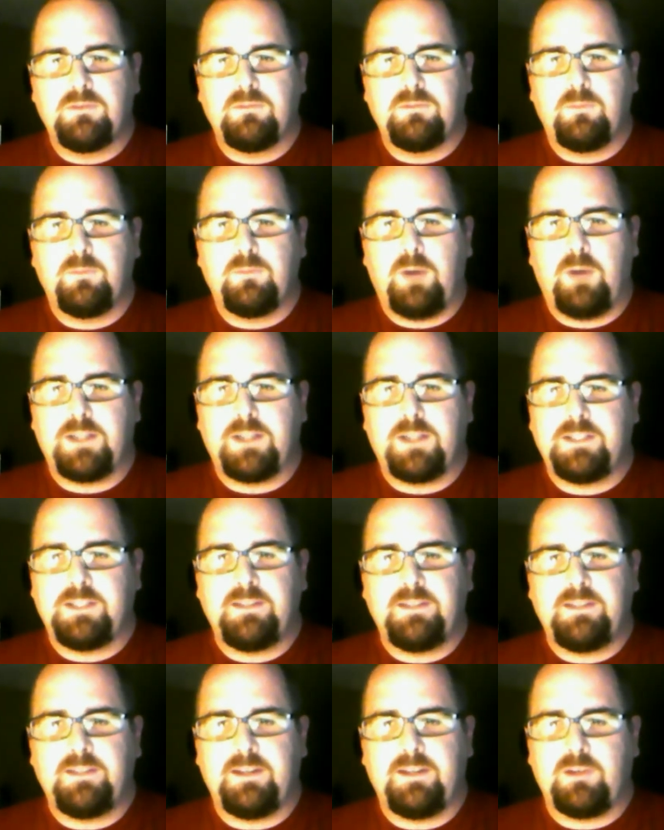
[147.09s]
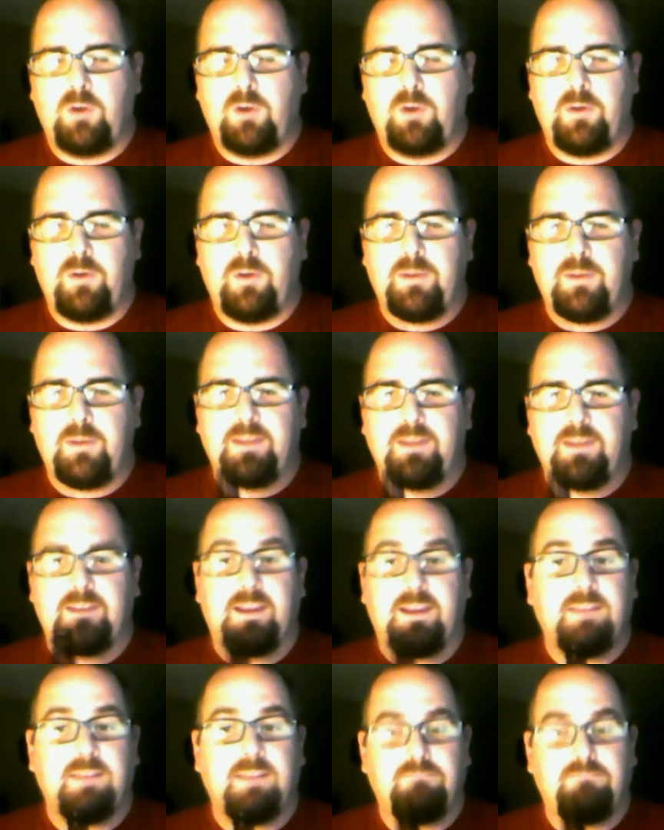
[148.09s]
watching and growing by the
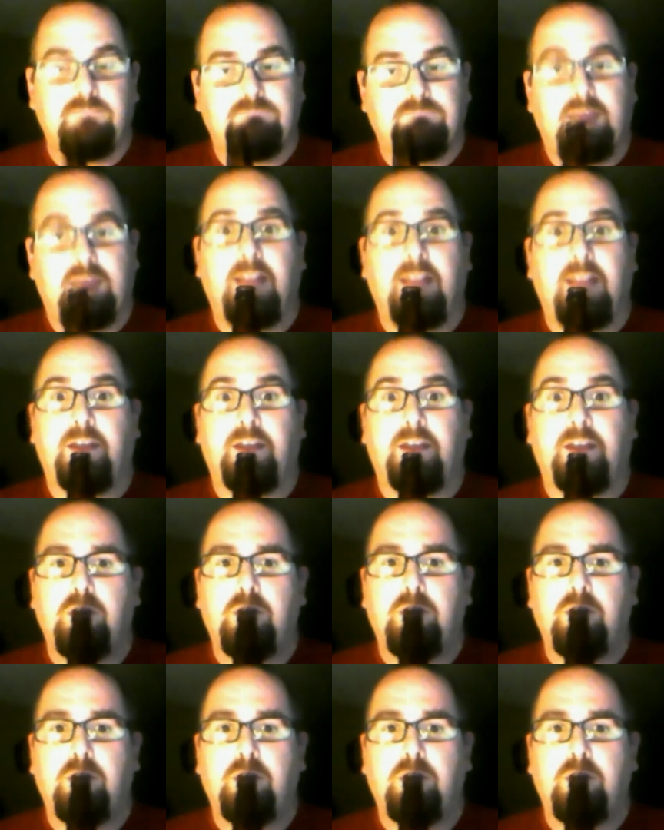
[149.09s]
second hello.